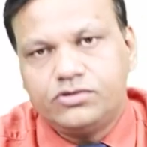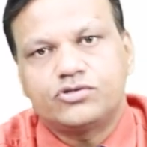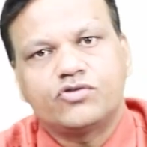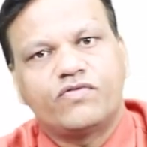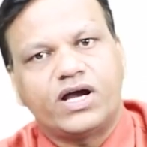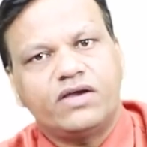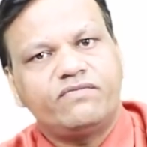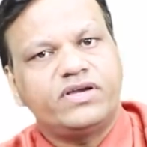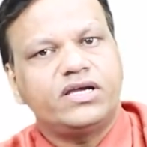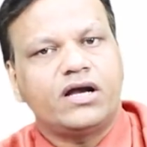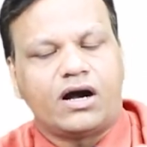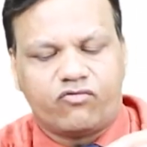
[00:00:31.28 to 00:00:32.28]
So why
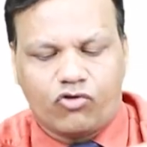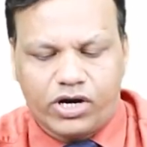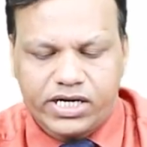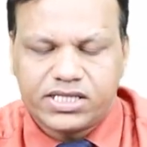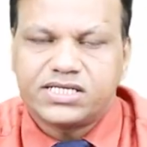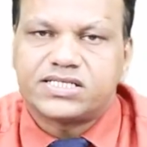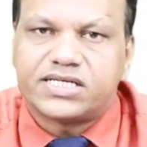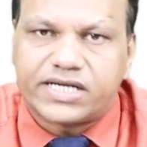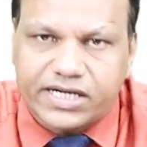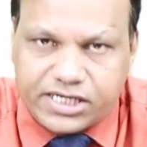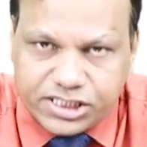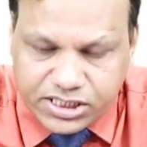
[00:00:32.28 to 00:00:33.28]
we avoid this
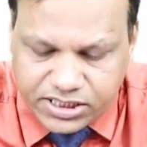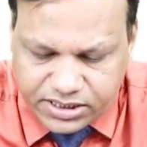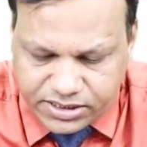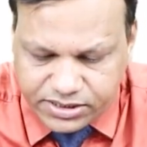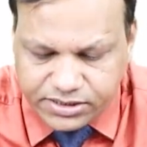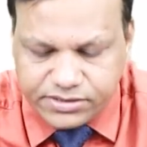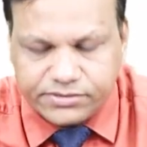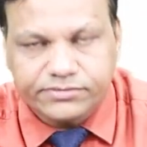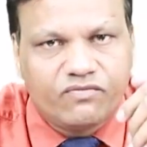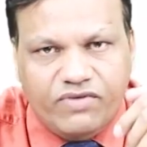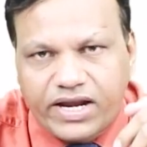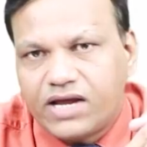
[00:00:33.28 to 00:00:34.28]
interaction is,
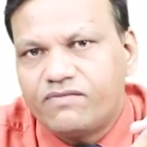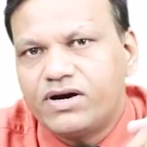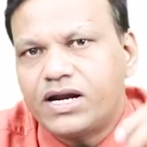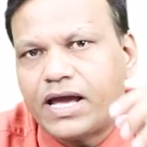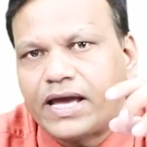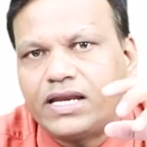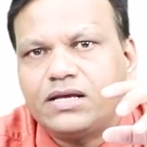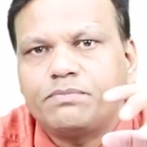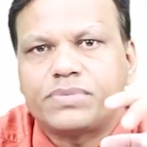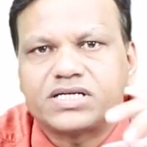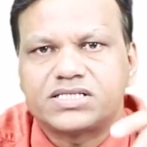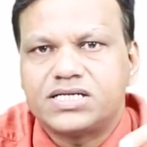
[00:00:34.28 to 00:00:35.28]
whenever any
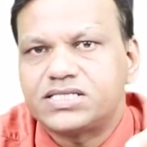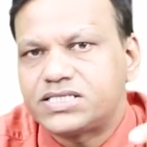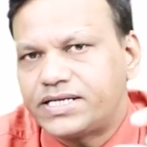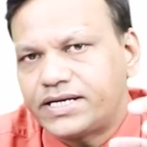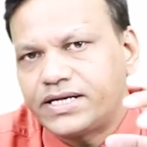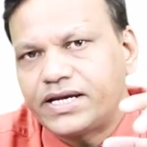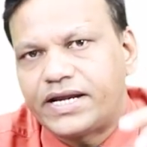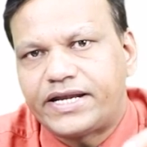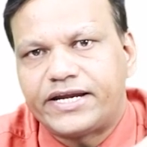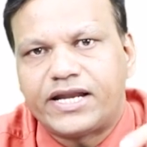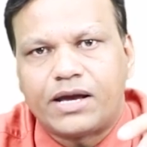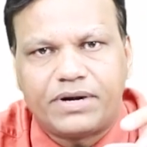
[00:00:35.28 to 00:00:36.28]
person is taking
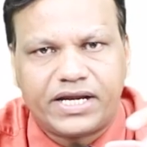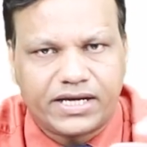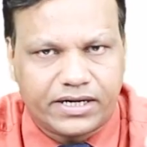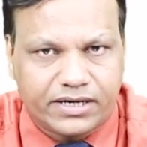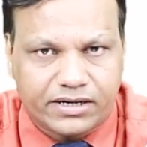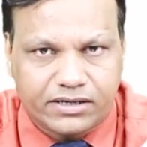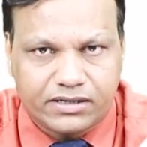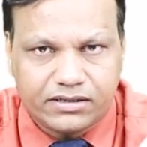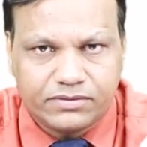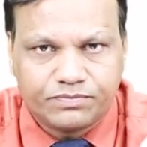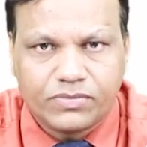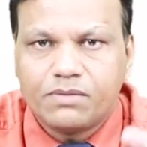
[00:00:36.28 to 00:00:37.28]
anti-diabetic drug,
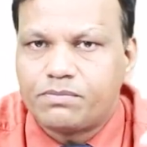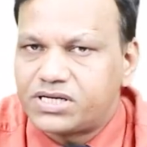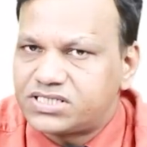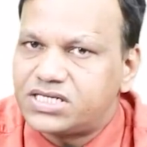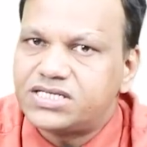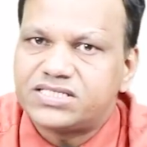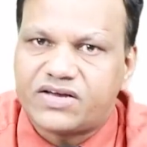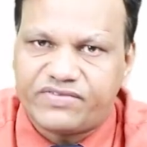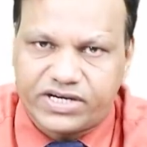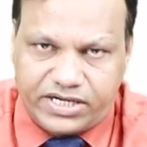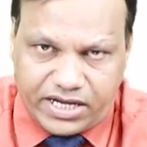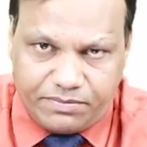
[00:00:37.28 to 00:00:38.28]
person is
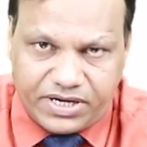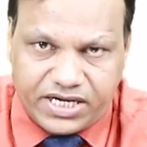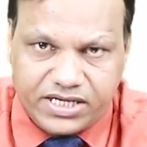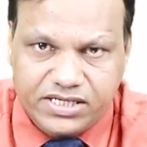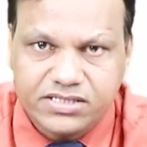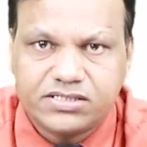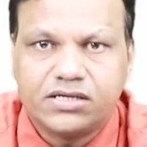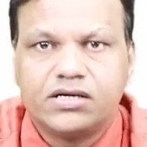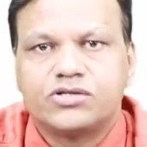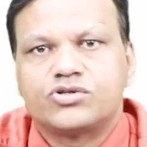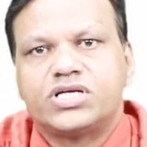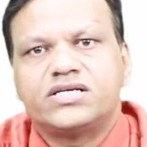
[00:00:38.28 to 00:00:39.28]
having diabetes,
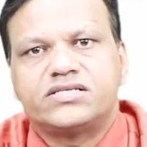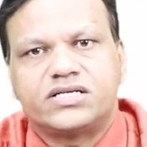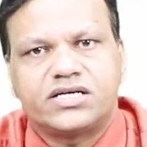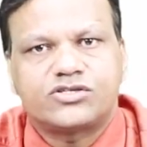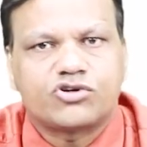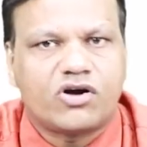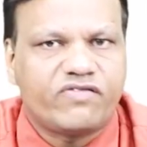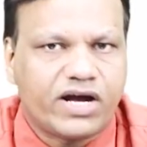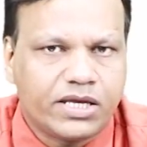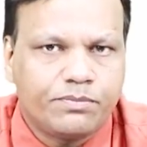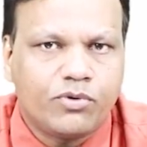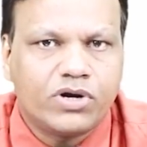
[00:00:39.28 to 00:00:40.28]
so there is risk of
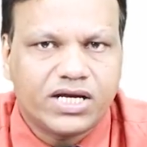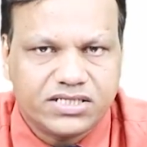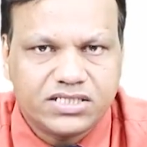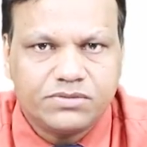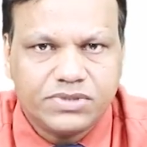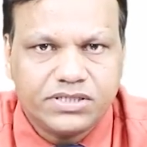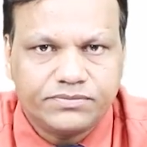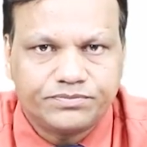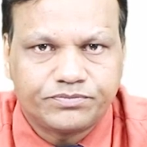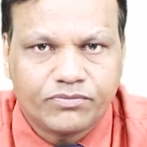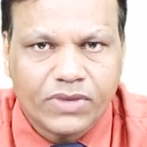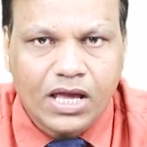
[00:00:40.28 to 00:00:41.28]
hypoglycemia.
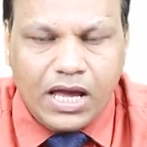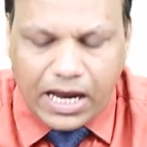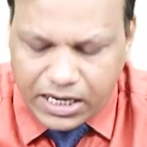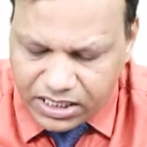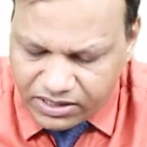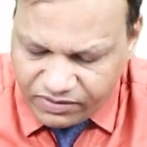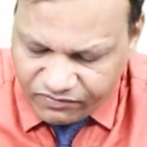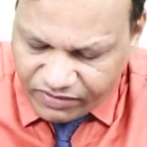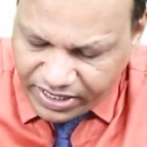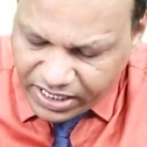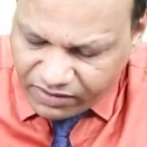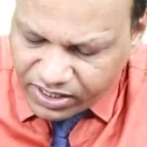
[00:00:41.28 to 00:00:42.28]
And
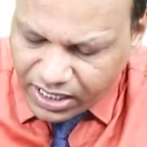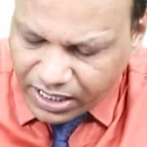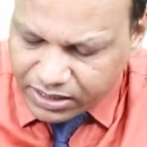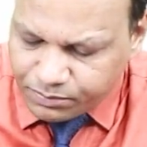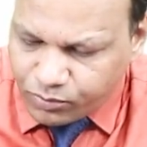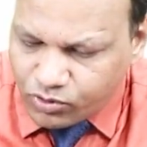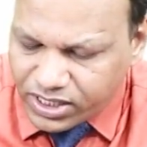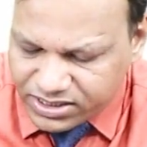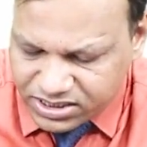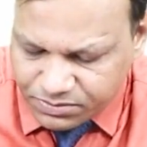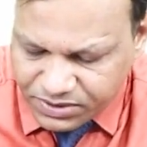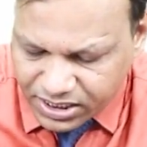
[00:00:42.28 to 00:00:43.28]
whenever
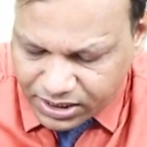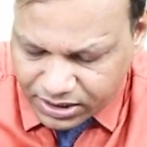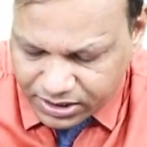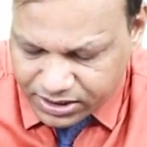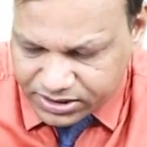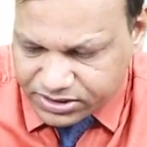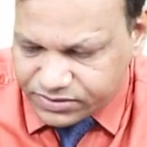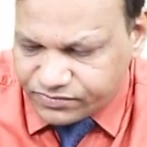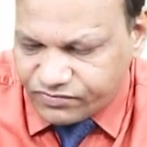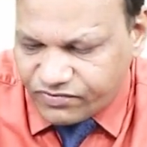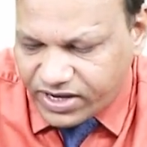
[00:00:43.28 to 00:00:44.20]
hypoglycemia occurs,